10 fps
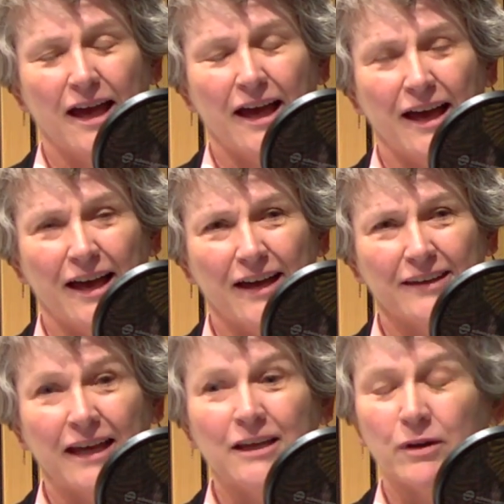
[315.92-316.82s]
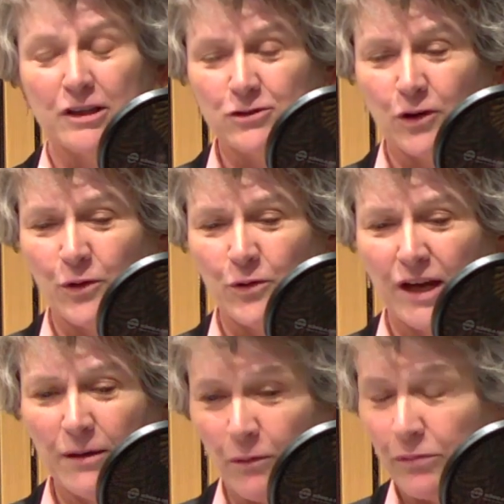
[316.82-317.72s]
And anyway, so
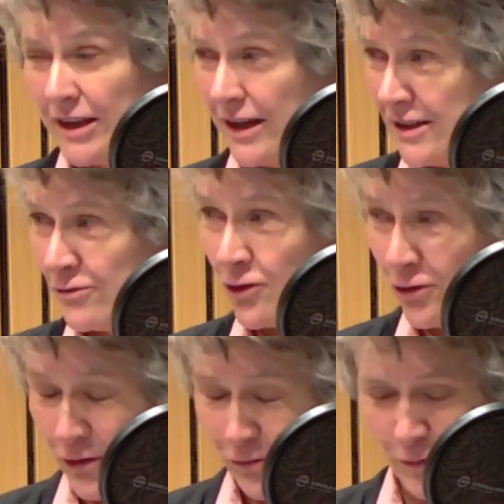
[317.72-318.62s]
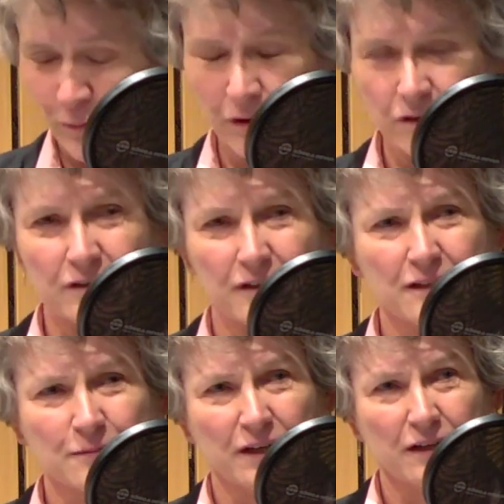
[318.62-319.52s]
came up with the idea of school uniform
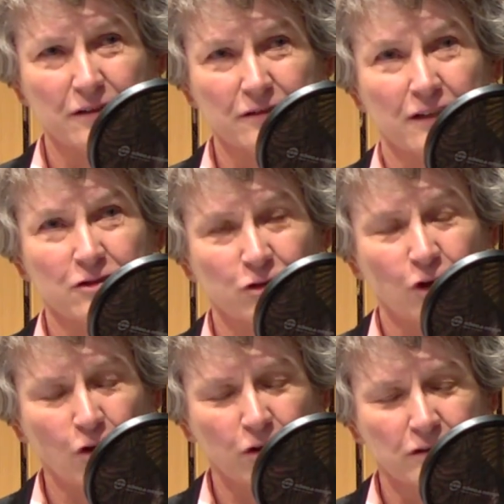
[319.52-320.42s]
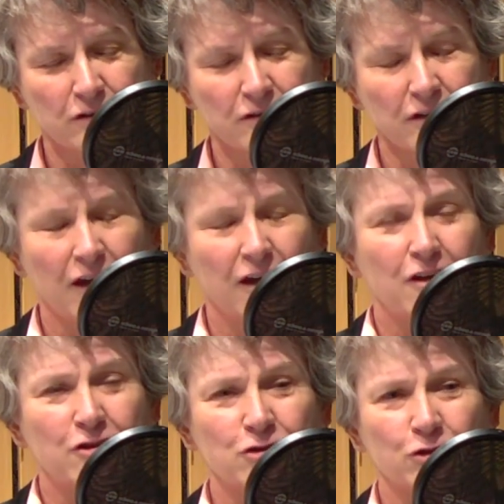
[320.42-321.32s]
policies because in Scotland,
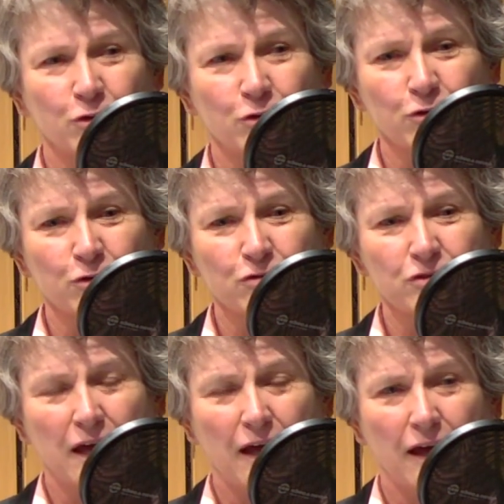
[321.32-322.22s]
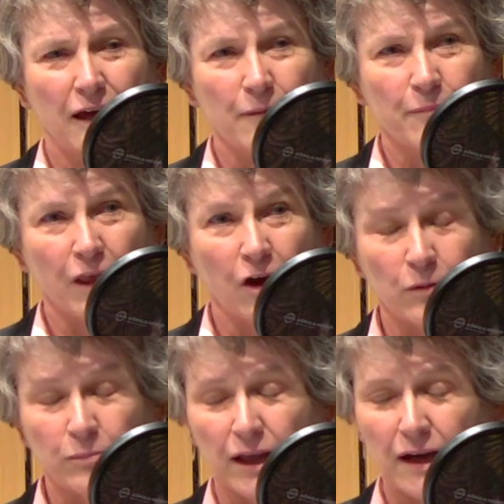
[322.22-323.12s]
schools are
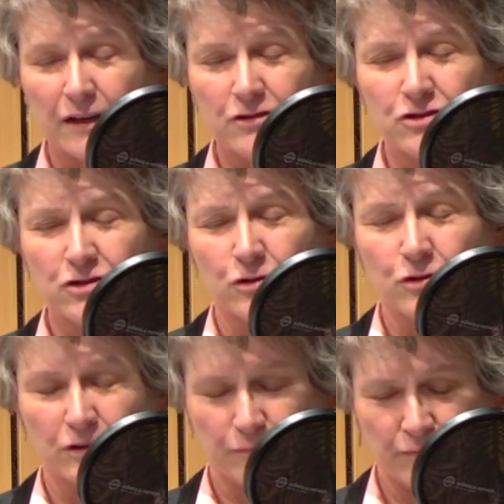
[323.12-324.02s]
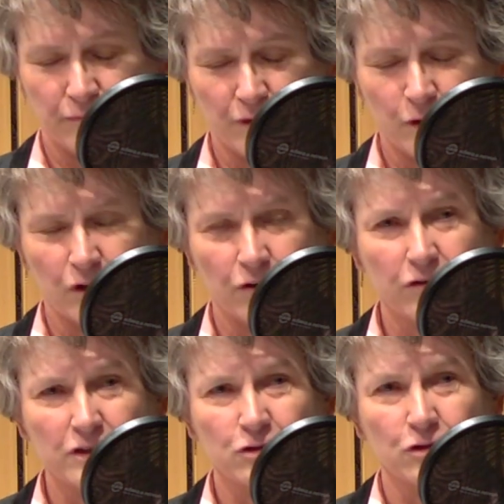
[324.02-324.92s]
obliged to, local
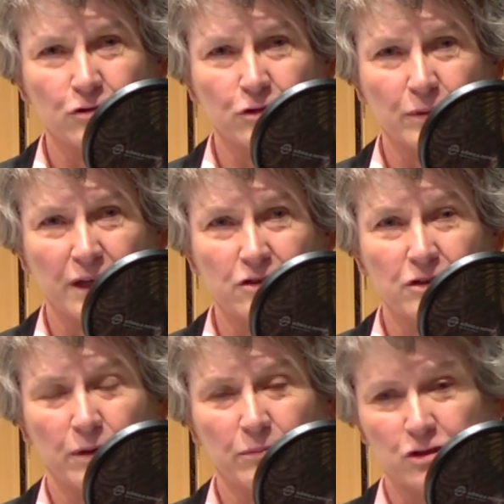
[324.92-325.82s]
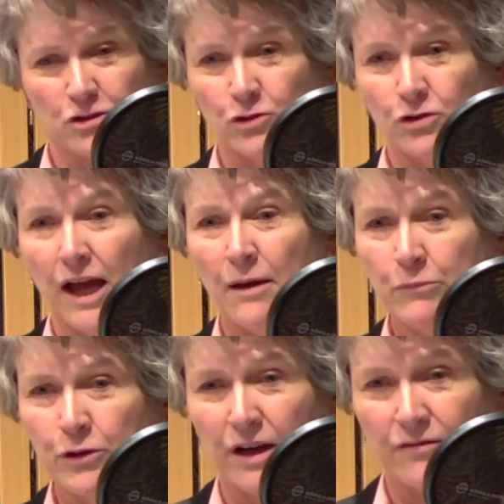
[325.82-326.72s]
authority schools are obliged to publish a school
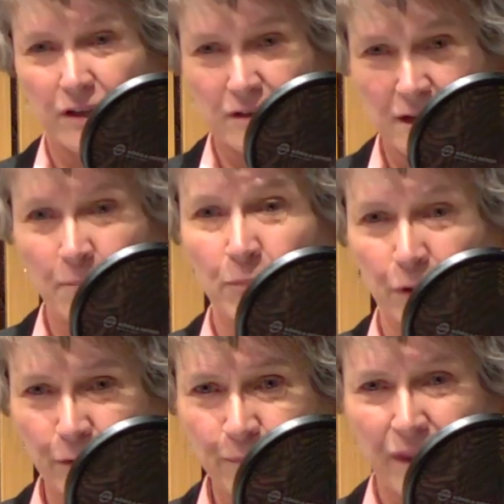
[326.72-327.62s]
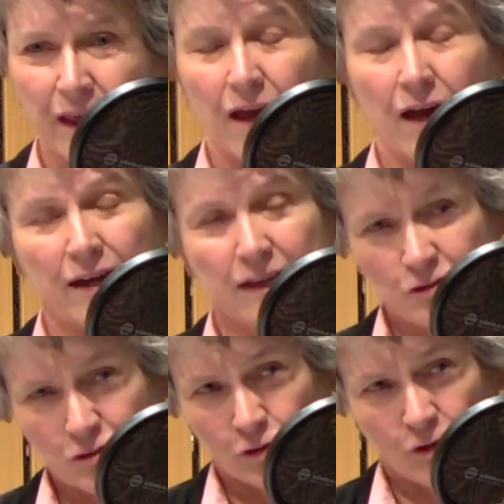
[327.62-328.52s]
handbook every December. And in
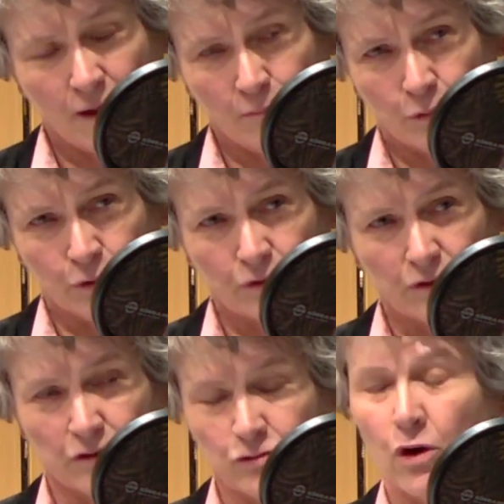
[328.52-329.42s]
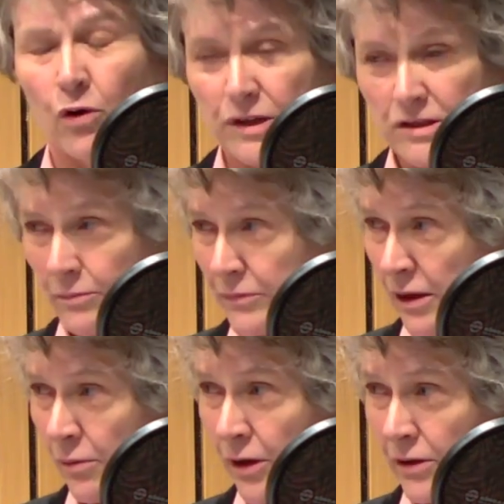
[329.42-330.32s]
the school handbook, there's always
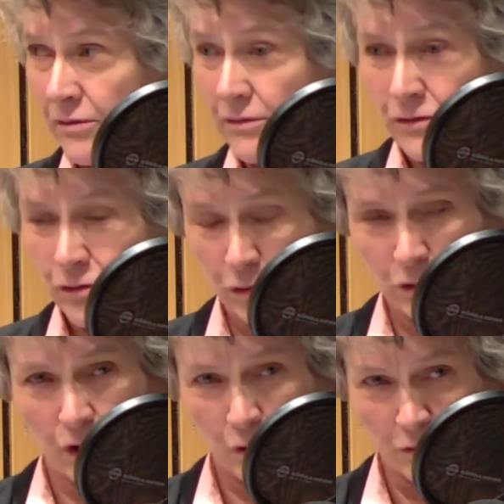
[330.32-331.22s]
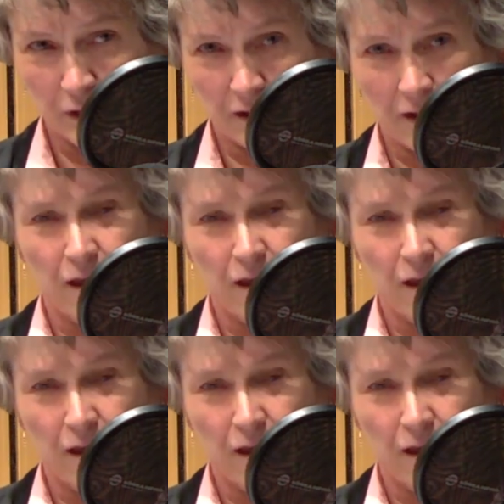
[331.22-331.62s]
something about school clothing.